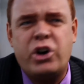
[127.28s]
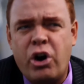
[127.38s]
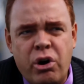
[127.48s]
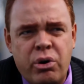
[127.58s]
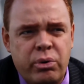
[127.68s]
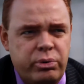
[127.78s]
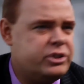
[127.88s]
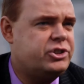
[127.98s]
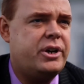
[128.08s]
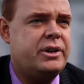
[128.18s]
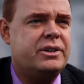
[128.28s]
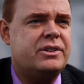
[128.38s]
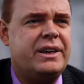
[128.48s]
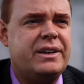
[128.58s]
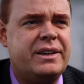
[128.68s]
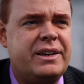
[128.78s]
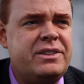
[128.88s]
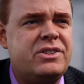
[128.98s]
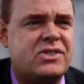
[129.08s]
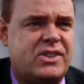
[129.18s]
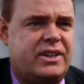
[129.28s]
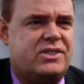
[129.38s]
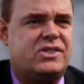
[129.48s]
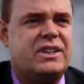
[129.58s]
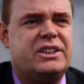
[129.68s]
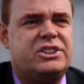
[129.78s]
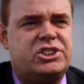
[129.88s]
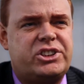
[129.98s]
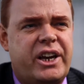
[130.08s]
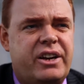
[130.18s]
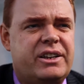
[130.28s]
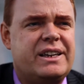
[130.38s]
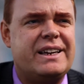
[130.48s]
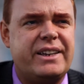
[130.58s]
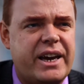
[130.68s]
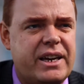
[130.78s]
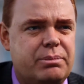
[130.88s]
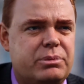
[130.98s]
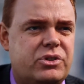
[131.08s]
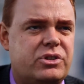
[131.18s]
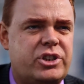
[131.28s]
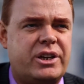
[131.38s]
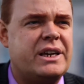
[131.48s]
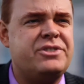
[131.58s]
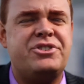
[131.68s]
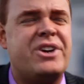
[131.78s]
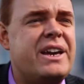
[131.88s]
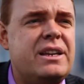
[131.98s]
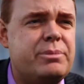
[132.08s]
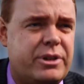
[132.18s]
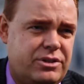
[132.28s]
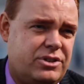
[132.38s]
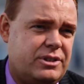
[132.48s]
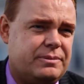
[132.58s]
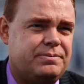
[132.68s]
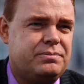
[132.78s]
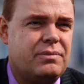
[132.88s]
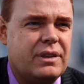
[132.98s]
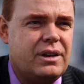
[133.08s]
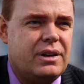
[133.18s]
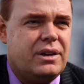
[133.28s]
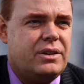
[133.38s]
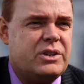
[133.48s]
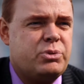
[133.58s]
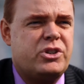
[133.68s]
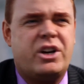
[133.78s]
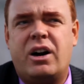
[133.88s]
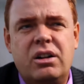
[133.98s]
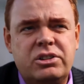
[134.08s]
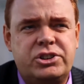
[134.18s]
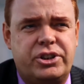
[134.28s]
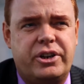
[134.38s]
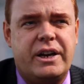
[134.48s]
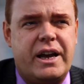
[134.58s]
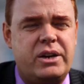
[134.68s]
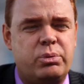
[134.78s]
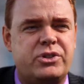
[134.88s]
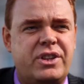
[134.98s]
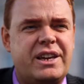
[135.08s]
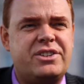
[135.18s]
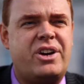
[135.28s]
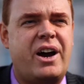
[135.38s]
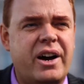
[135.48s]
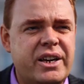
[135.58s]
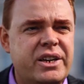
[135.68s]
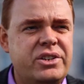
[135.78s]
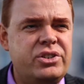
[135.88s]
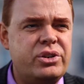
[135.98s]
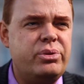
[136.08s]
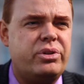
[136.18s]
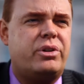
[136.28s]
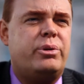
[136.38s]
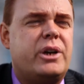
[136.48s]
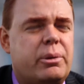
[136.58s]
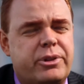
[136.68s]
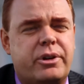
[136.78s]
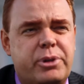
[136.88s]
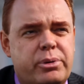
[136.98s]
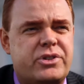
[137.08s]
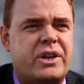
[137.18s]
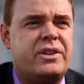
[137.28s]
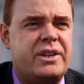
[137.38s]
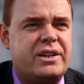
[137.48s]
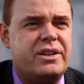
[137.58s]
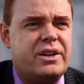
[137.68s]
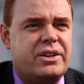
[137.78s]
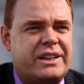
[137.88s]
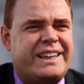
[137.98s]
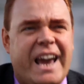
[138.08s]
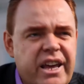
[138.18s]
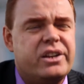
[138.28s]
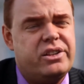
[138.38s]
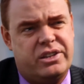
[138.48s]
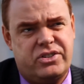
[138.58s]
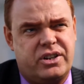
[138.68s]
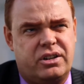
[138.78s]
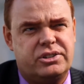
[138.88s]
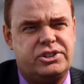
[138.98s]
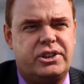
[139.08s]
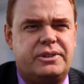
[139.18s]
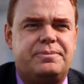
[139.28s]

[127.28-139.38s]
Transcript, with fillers: code, sharing insights, sharing games, sharing entertainment. This was a culture and was the entire youth growing up with computers and the net that carried this culture.